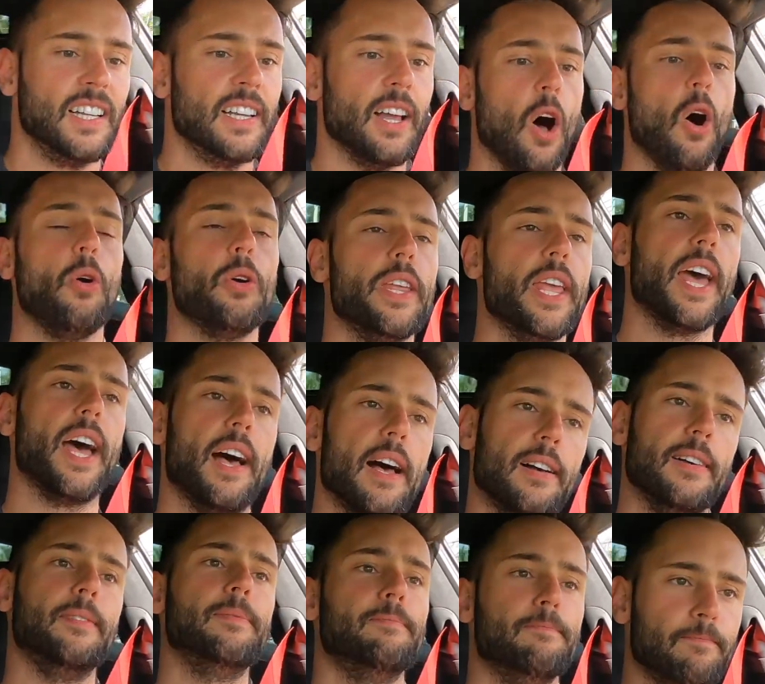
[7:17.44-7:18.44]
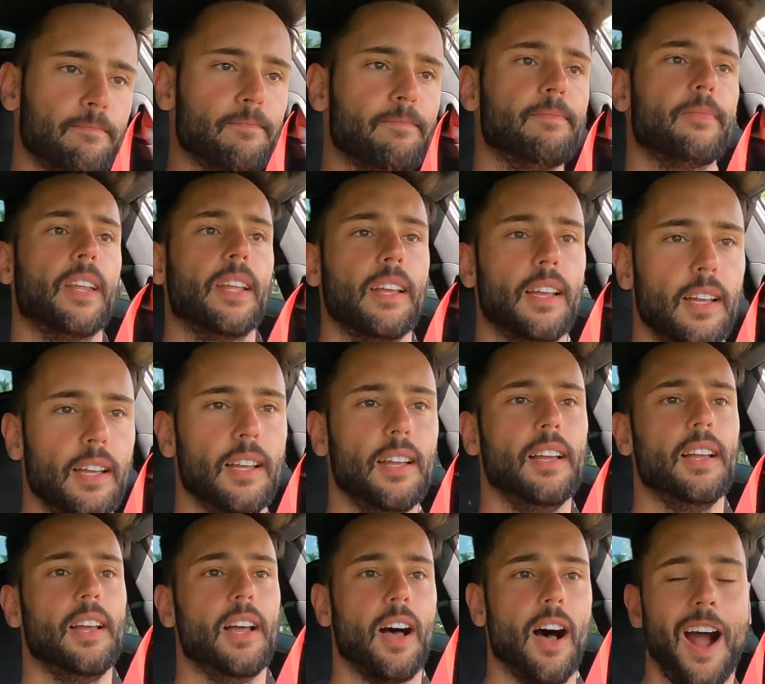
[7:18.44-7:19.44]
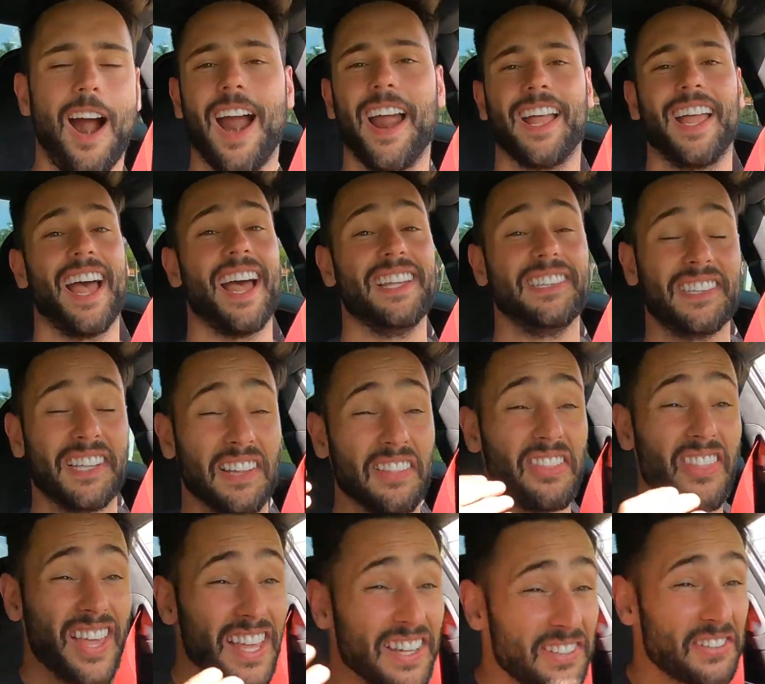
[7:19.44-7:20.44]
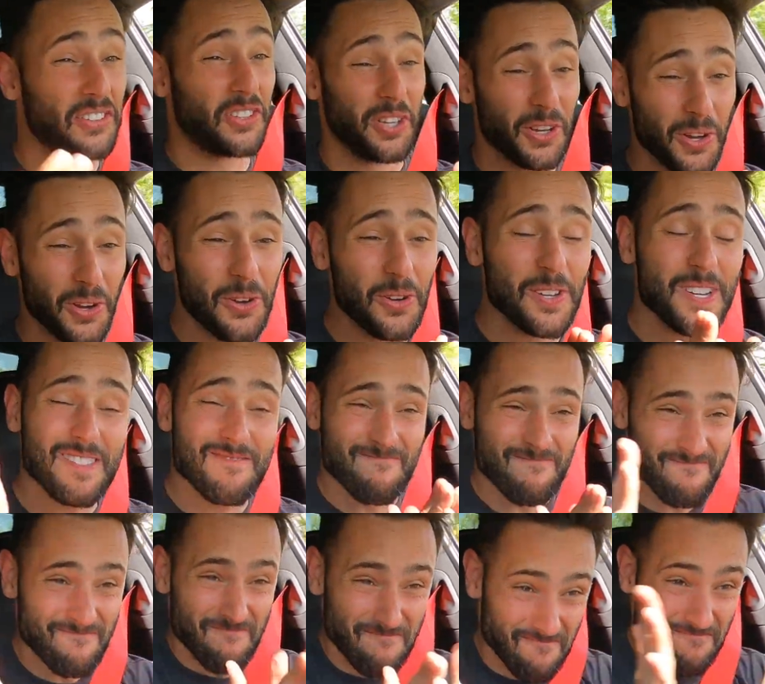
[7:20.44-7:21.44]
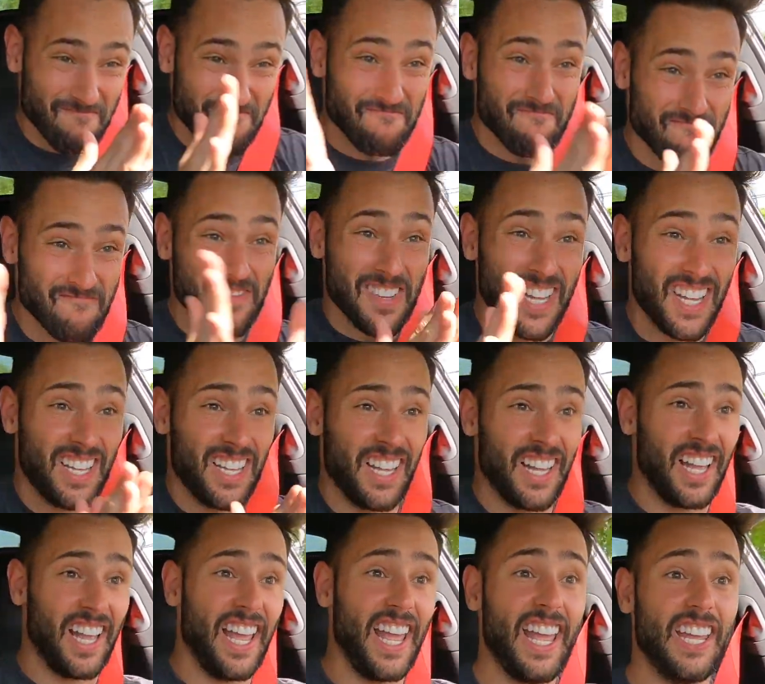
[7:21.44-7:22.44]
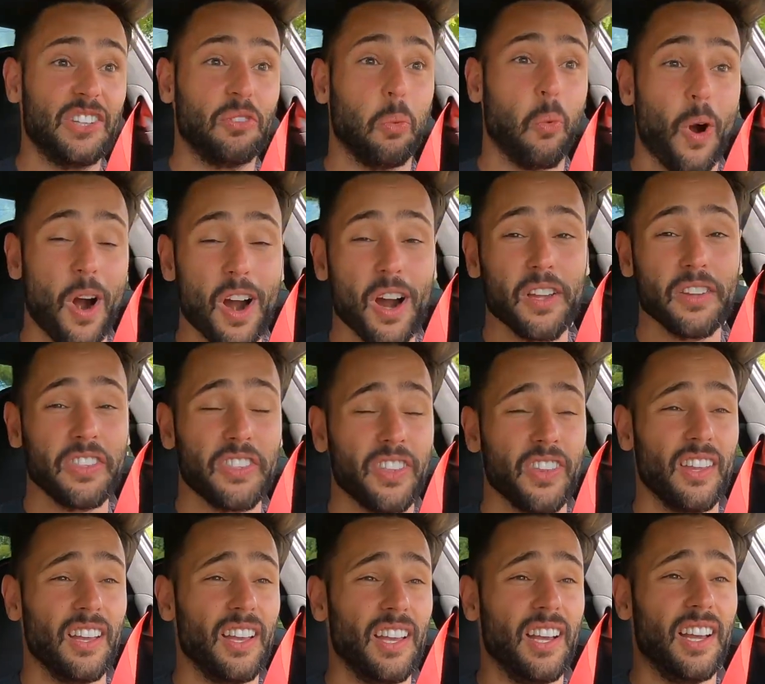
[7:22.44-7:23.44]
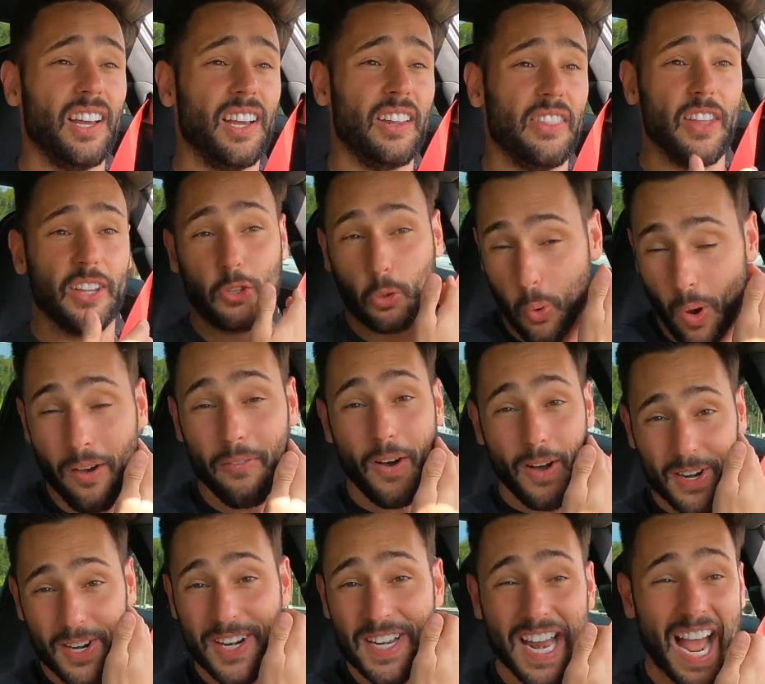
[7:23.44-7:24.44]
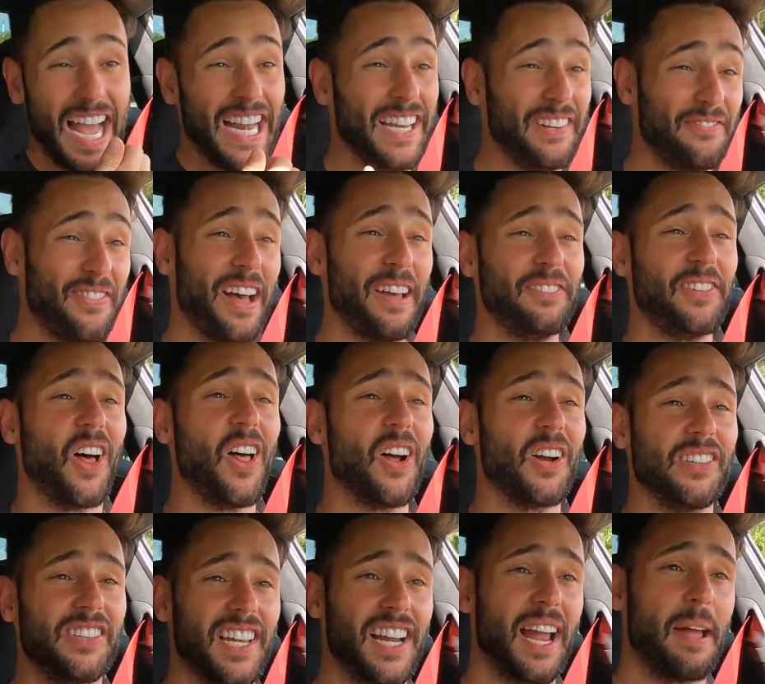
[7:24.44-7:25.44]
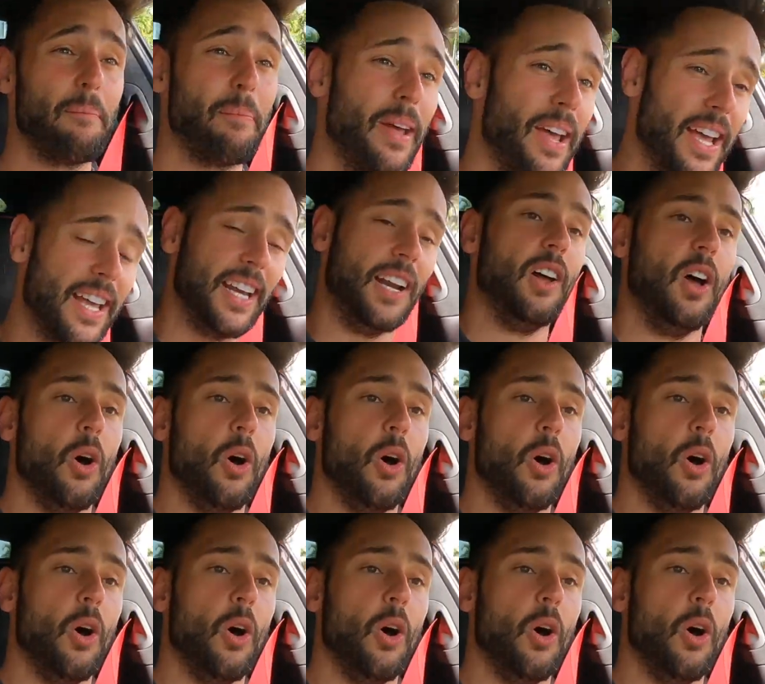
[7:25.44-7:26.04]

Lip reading: Oh yeah. Alright guys, this tune is worth the $1,295 that I paid.